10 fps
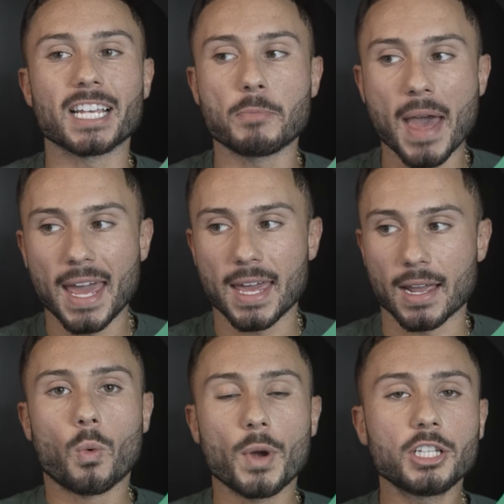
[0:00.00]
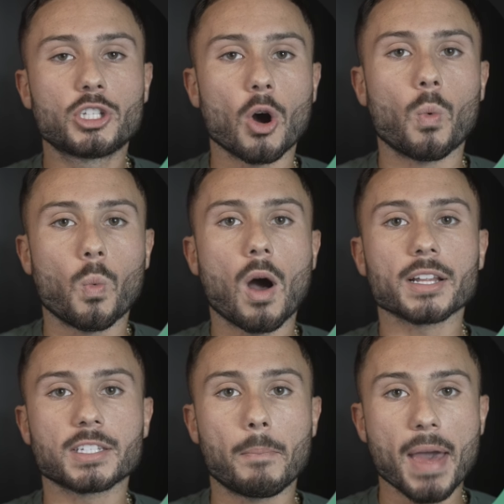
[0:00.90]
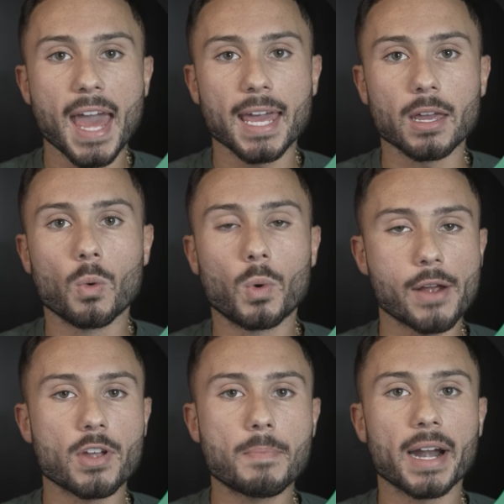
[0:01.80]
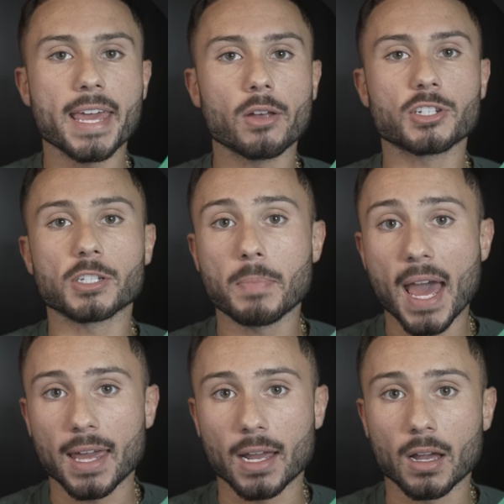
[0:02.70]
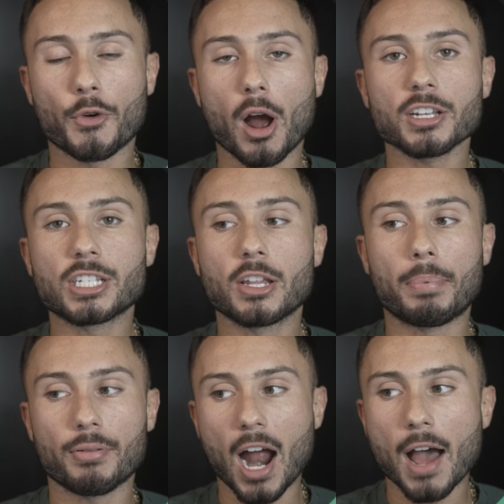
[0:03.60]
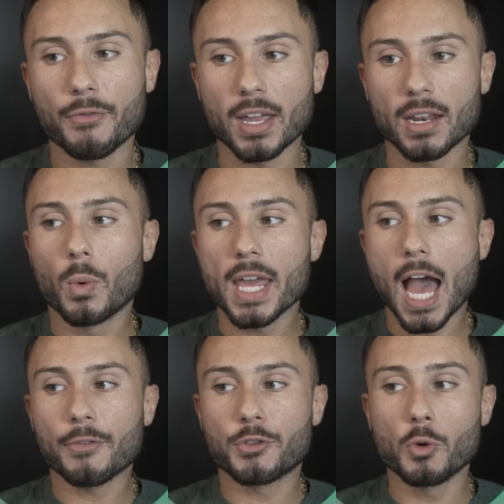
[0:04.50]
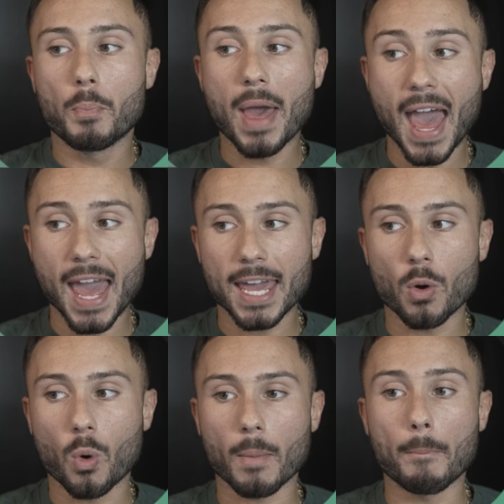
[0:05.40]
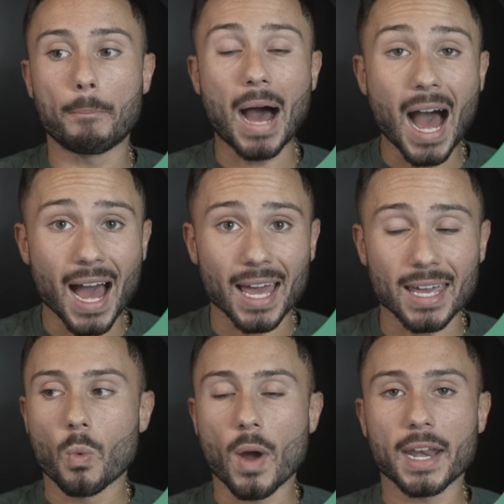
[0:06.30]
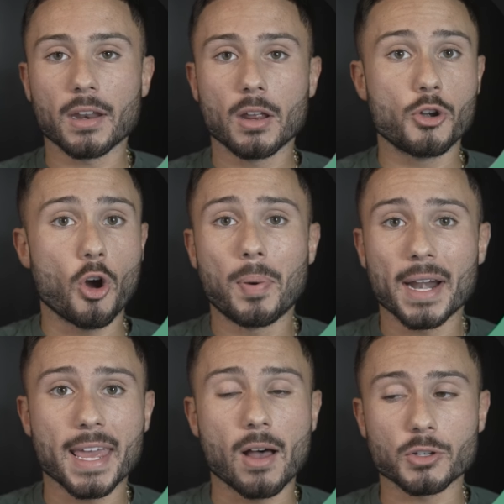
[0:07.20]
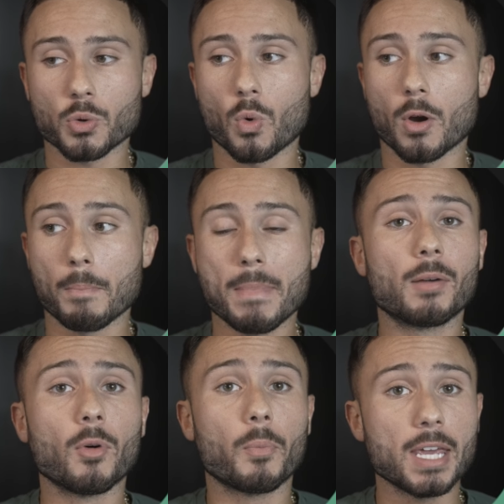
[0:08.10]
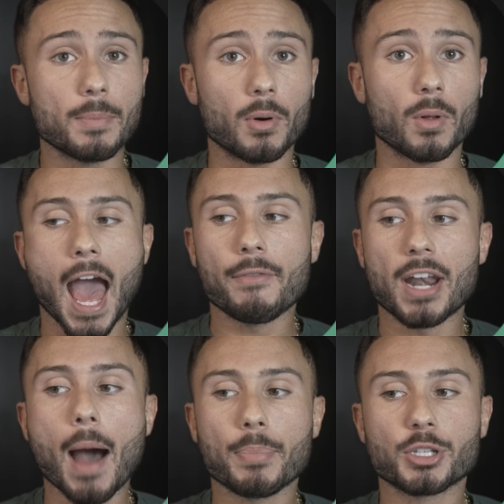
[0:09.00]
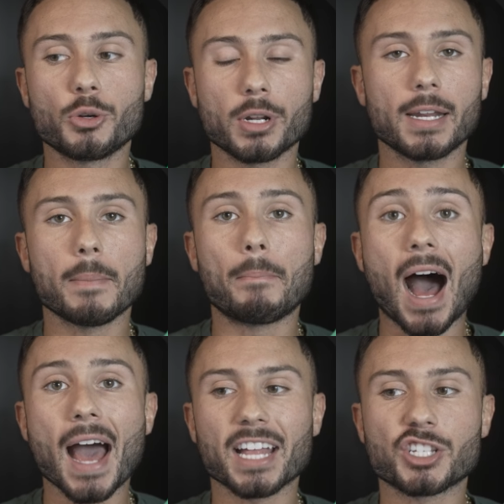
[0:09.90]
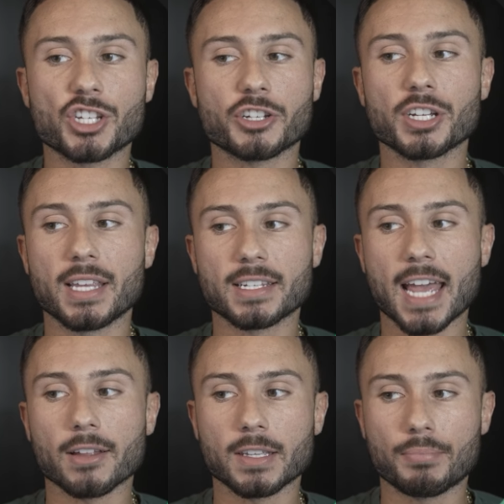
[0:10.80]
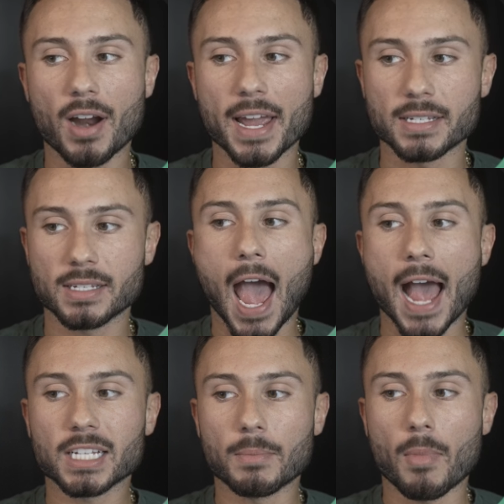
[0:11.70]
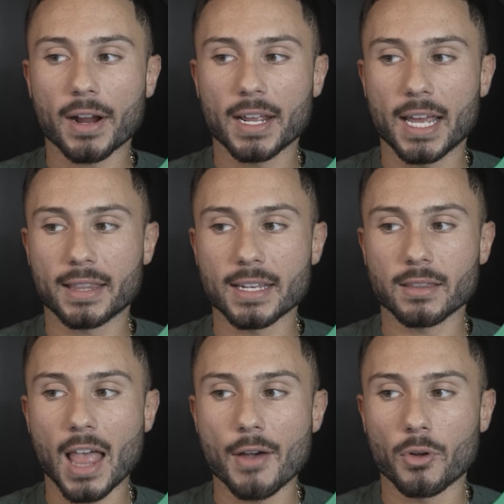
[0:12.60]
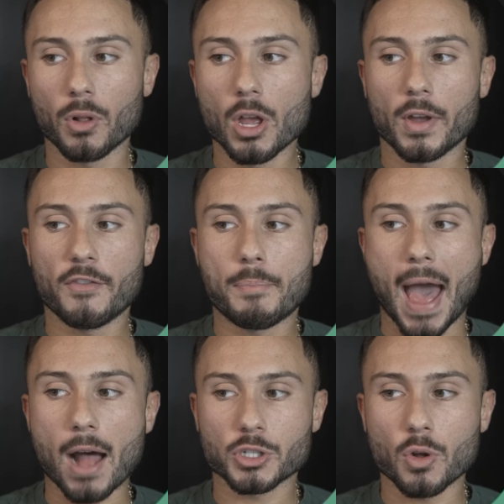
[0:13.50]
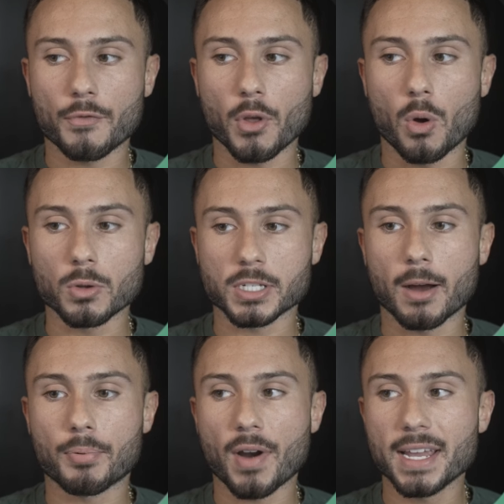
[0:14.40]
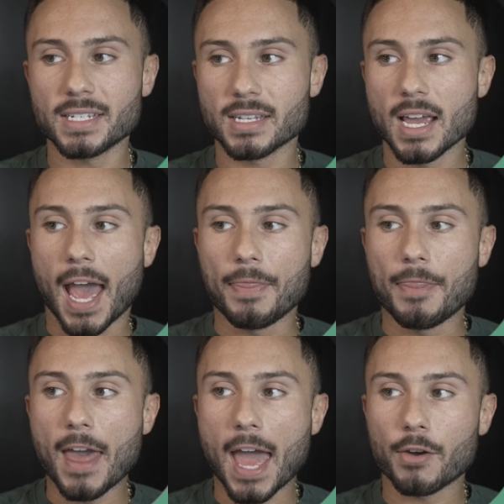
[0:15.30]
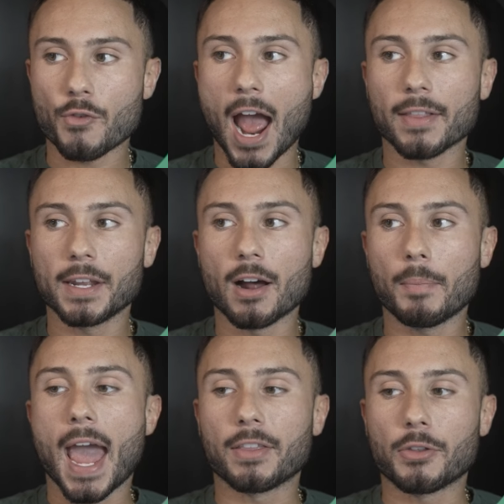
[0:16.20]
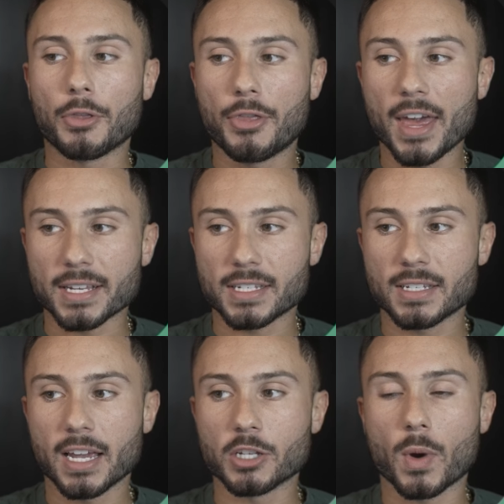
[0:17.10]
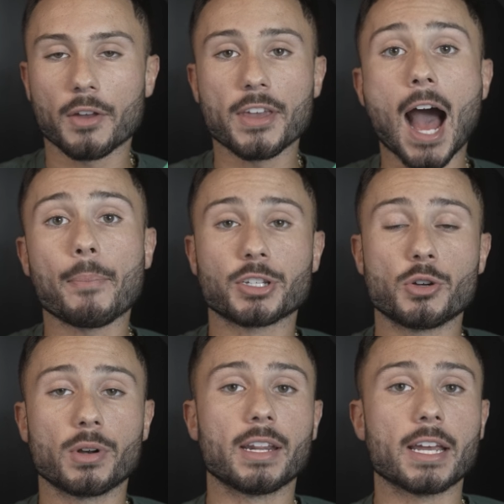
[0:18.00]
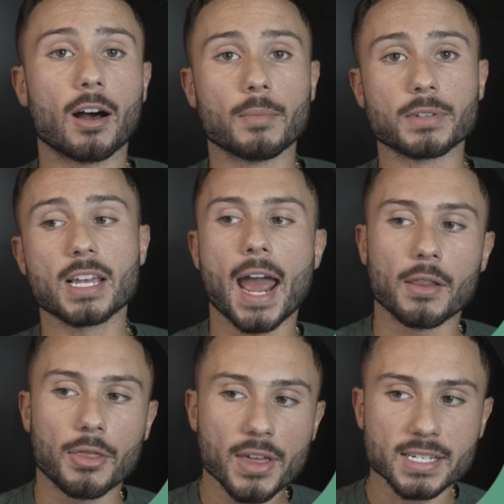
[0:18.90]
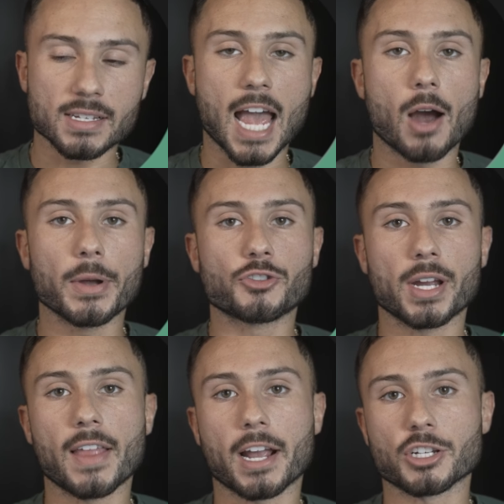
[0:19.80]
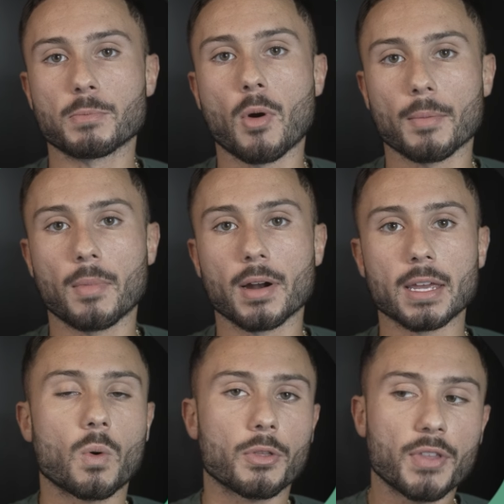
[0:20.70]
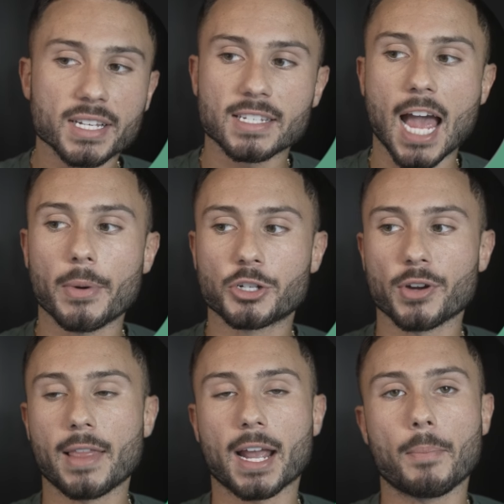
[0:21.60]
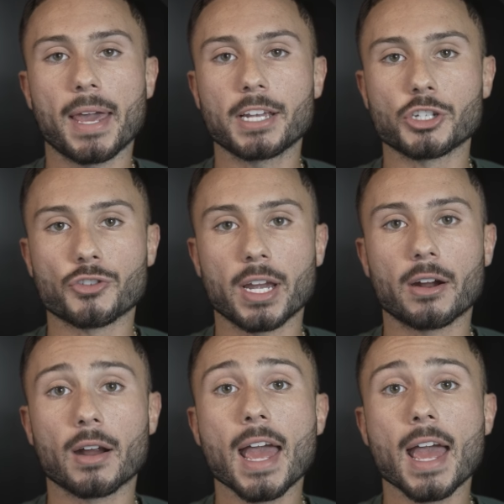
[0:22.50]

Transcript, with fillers: is paying. We don't want to pay what everybody else is paying. For us to profit, we have to pay or buy when nobody else or minimal people have an opportunity to buy at such a discounted price. As the market hit this level, we've bounced off the wholesale price and then rallied up. And this is where the opportunity comes. And this is how we trade like a smart money, or this is how we trade like a patient trader